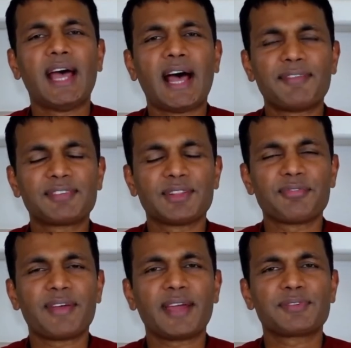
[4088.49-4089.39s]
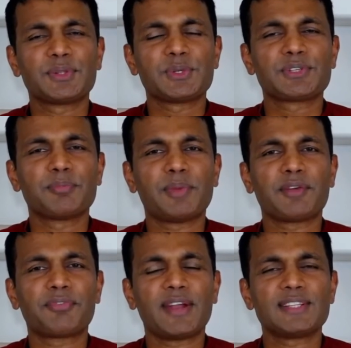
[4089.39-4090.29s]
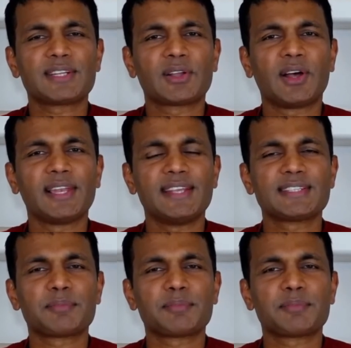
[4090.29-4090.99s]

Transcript: after the fact for those of my friends and colleagues